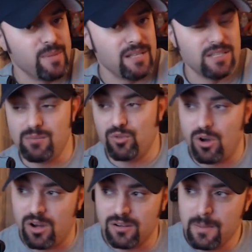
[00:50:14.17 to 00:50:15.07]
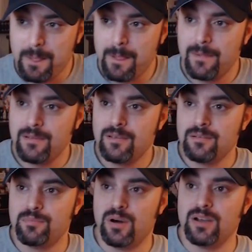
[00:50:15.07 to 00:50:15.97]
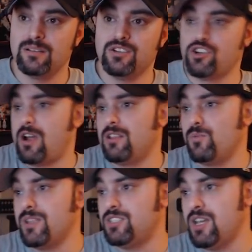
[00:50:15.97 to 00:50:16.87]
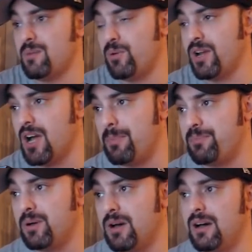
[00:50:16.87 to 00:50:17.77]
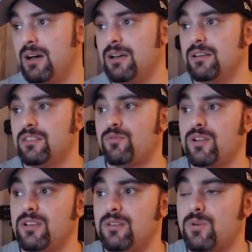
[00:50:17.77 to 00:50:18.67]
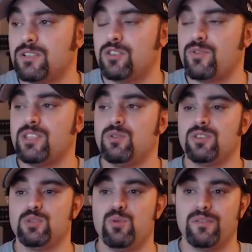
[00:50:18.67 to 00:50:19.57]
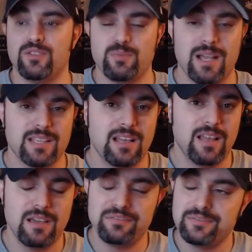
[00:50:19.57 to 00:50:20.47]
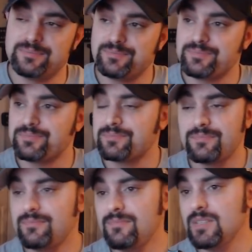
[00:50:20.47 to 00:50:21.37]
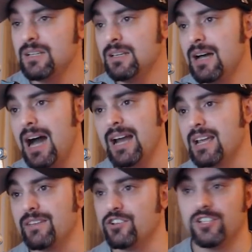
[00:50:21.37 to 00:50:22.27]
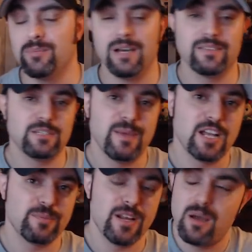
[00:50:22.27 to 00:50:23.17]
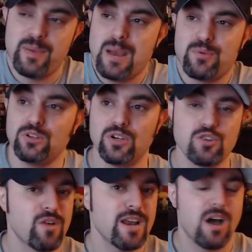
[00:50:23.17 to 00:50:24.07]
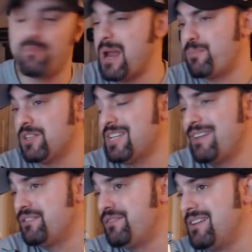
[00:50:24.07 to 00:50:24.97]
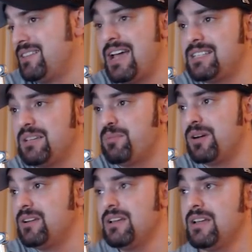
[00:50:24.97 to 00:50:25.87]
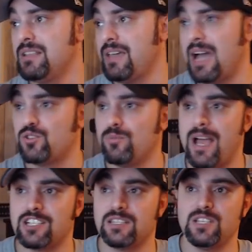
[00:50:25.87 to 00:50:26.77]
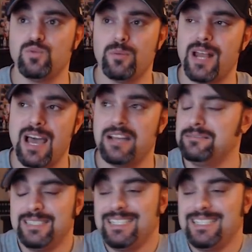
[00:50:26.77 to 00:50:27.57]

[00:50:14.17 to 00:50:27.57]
beat Team Raw. But Charlotte wins here, putting up uh, three. What is it, three two at this point for SmackDown Live? I didn't give a shit about this match, man. On paper, it looked great. On paper, it sounded fantastic, but the actual match that these women had,